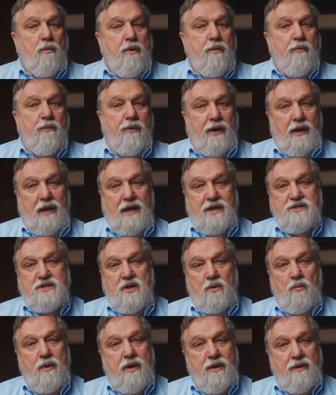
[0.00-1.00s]
we realize
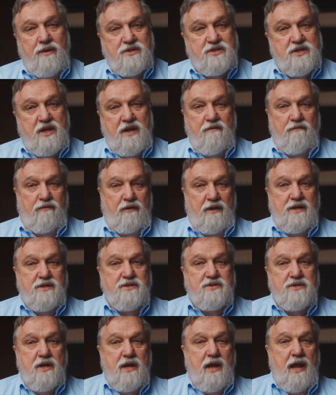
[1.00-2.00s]
that we are the
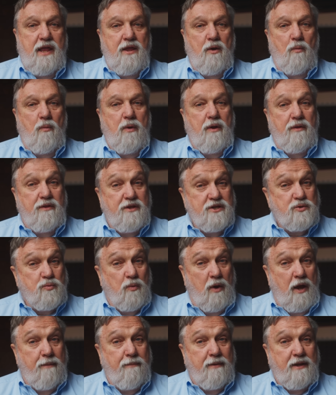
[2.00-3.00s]
skinflints, and that we are this
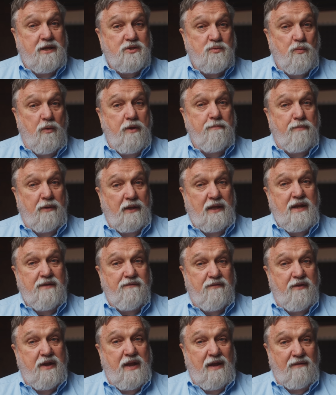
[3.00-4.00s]
way because we
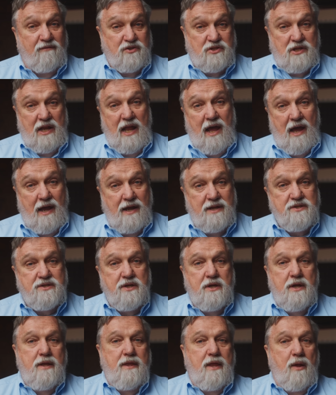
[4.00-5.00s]
believe the devil's lies,
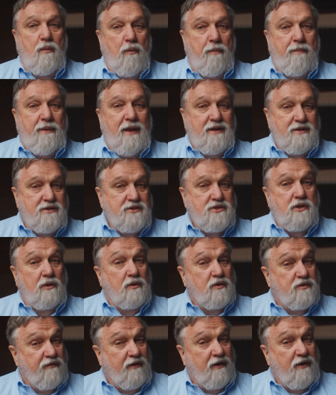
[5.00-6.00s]
then repentance
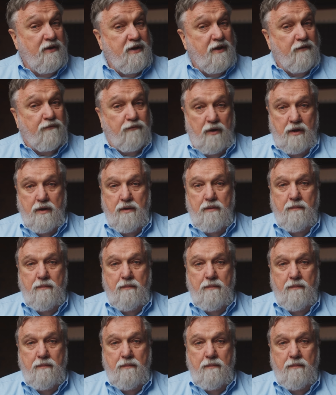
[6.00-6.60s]
looks very different.